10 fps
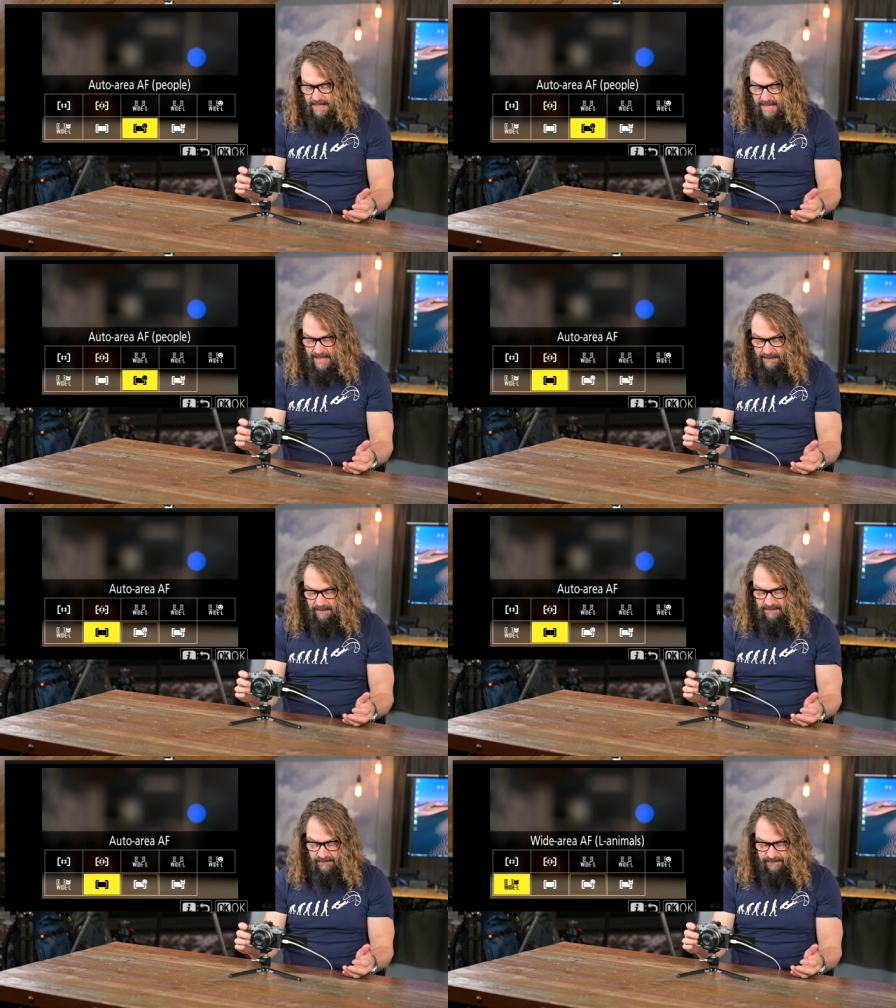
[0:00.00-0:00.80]
And
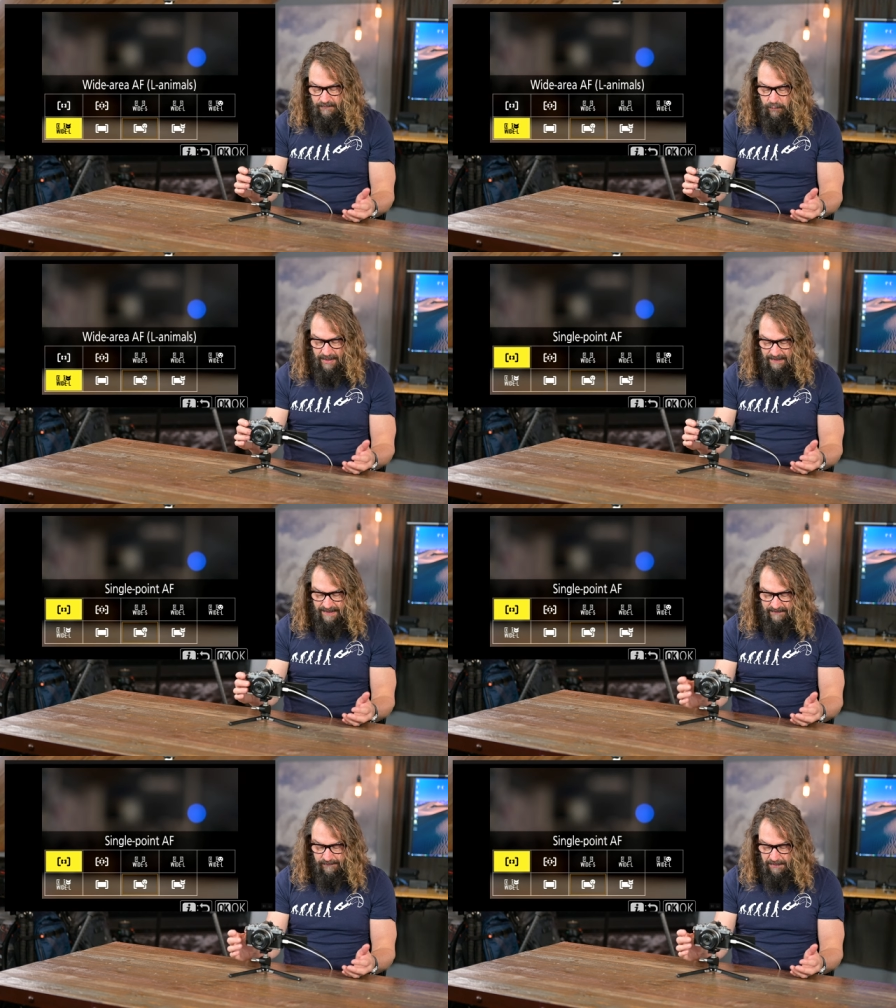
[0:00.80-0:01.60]
let me just
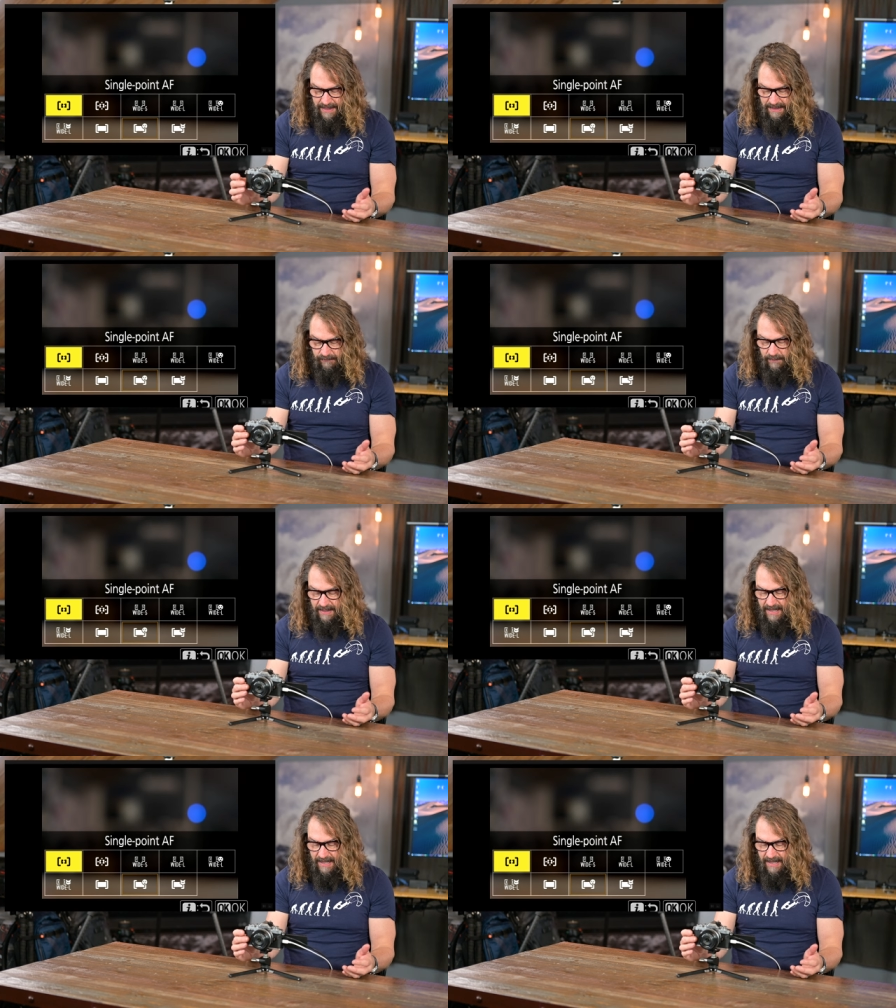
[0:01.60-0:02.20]
quickly explain each one.